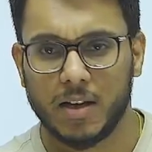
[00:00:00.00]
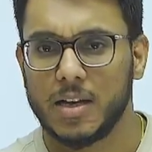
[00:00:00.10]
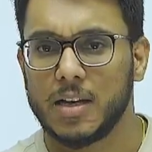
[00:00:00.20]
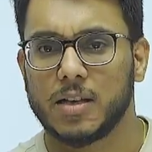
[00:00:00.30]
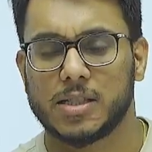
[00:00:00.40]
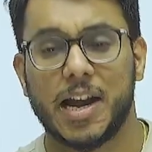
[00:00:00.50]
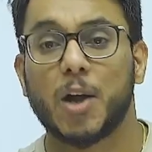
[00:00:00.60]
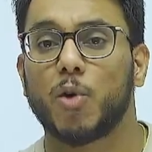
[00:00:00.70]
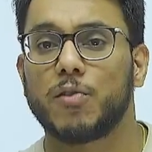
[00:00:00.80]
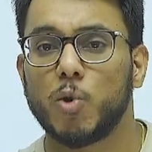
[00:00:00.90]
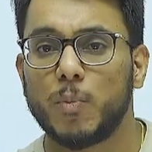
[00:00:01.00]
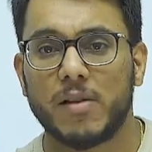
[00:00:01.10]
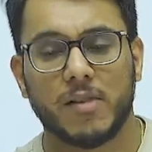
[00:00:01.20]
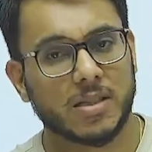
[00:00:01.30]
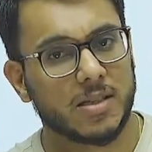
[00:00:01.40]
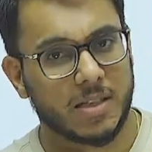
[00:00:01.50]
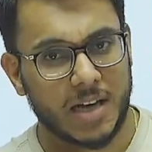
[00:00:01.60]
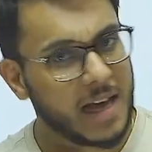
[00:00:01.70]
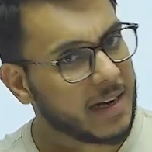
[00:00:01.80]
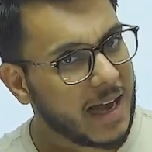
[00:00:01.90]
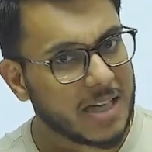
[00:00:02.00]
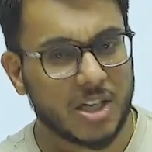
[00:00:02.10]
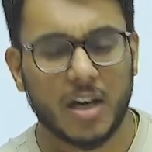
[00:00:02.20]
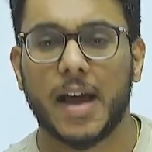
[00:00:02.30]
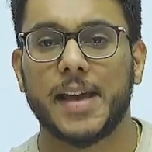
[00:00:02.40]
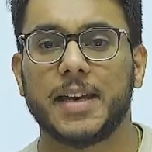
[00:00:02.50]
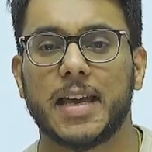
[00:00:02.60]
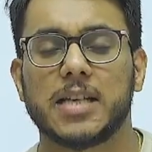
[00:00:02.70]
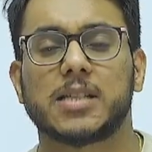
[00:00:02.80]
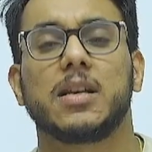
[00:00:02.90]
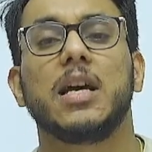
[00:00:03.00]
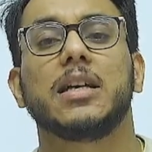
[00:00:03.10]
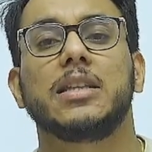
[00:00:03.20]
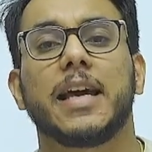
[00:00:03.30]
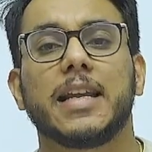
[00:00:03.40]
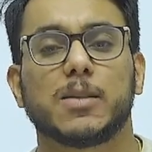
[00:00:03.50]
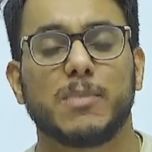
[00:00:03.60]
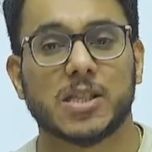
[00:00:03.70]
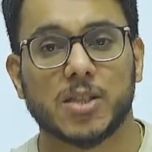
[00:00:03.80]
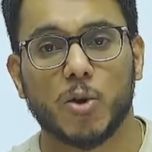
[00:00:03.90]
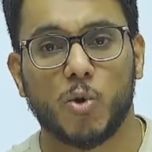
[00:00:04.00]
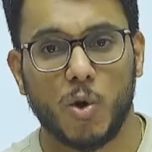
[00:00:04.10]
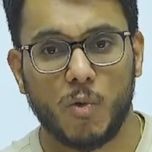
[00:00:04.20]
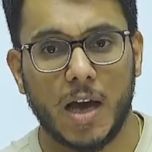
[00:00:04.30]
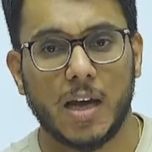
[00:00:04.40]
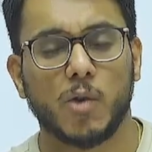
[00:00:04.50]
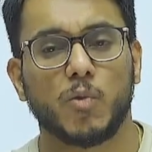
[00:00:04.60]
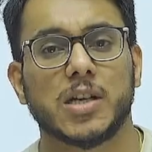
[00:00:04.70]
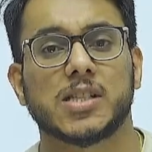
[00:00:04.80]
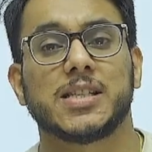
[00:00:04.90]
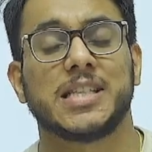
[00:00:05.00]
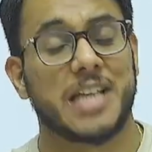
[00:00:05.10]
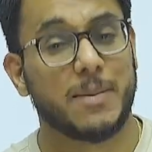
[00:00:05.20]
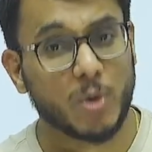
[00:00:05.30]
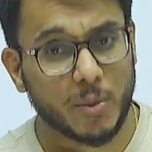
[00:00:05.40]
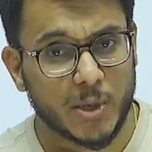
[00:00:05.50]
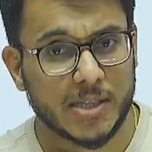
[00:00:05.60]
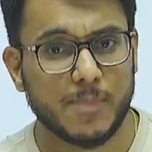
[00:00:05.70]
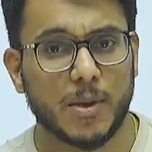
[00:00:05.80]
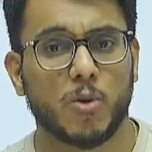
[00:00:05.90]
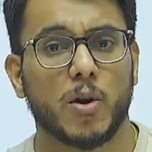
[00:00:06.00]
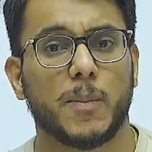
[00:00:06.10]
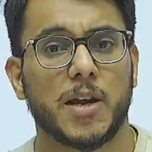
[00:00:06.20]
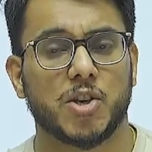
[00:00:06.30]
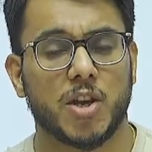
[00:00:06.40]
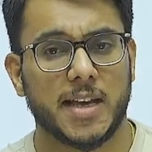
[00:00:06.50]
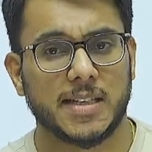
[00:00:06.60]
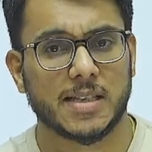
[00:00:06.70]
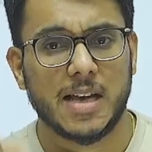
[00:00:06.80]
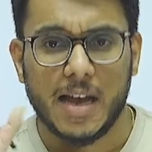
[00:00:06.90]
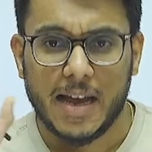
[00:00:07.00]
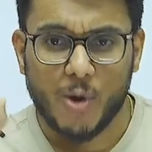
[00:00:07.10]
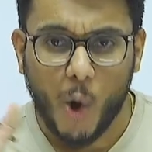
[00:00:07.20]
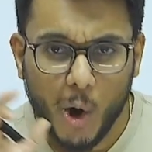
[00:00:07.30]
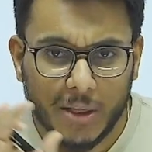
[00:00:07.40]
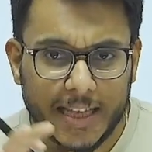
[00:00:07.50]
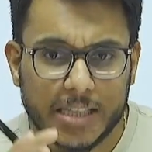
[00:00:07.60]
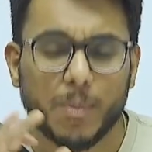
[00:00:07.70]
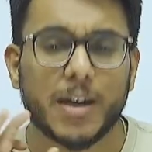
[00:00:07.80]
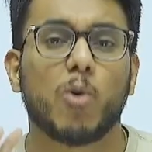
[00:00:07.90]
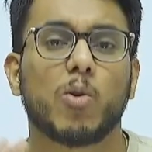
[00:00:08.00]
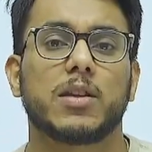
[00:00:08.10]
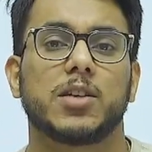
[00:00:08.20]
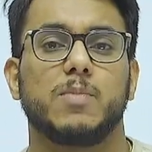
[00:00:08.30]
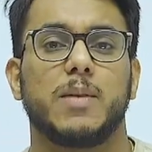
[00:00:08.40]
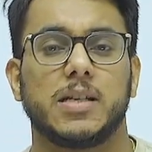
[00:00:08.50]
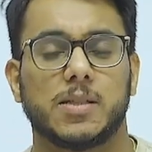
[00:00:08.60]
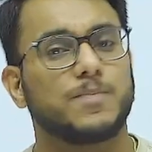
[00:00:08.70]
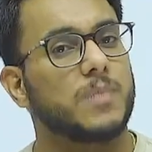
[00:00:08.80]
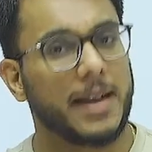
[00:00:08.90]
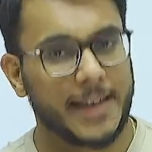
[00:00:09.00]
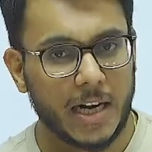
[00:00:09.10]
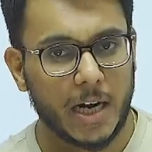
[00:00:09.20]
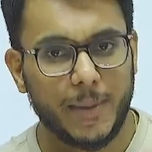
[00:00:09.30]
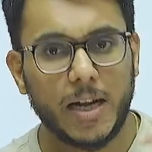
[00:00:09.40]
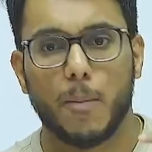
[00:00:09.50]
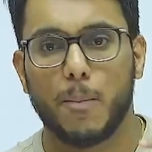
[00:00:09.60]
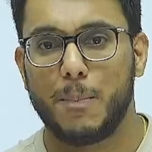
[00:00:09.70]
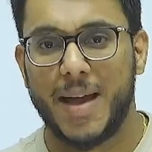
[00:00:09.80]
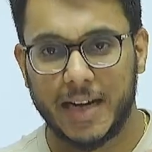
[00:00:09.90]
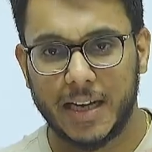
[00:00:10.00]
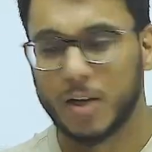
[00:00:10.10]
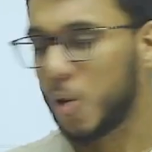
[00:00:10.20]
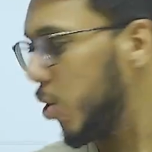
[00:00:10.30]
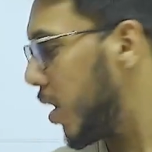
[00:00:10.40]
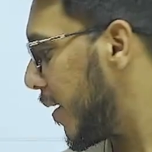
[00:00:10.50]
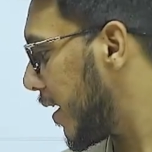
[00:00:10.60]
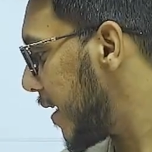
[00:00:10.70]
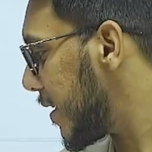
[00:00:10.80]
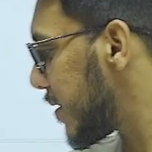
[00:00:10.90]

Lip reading: state of UP versus Raj Narayan case, there is Mr. Kulwal versus Jaipur Municipal Corporation case. In all these particular judgments, again I'll repeat, Bennett Coleman case.